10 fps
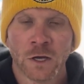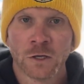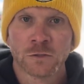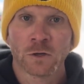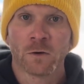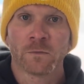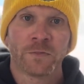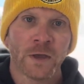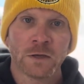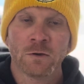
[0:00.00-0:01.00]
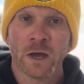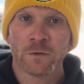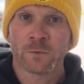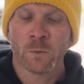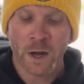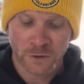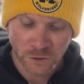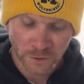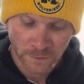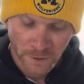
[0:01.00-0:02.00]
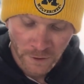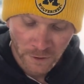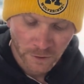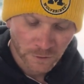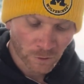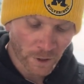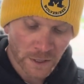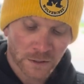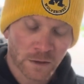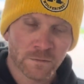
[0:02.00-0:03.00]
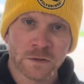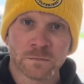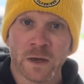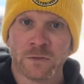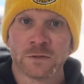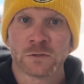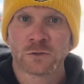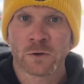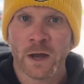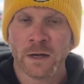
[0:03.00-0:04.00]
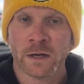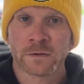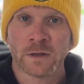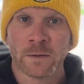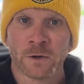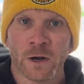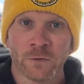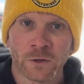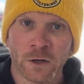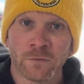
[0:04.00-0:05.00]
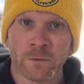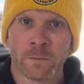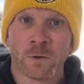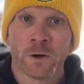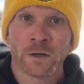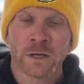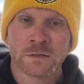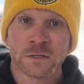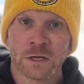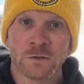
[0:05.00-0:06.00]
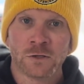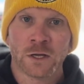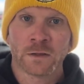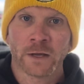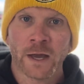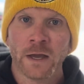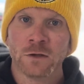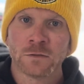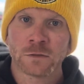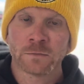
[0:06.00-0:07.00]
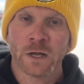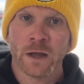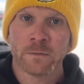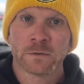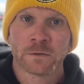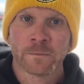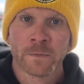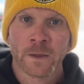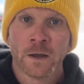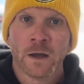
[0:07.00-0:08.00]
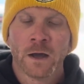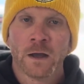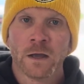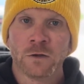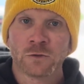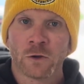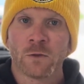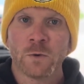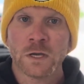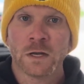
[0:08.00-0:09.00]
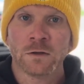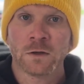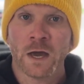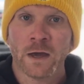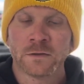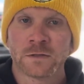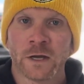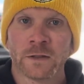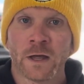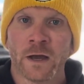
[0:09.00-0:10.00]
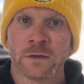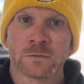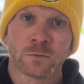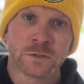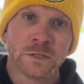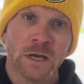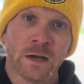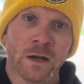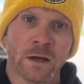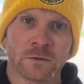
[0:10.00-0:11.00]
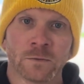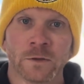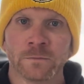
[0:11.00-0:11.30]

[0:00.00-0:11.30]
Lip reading: So thank you guys for watching. Go ahead and give these methods a try next time you're out there if you're bored and get sick of jigging like I do sometimes. Enjoy the weekend, you guys. Tight lines. We'll see you on the next one.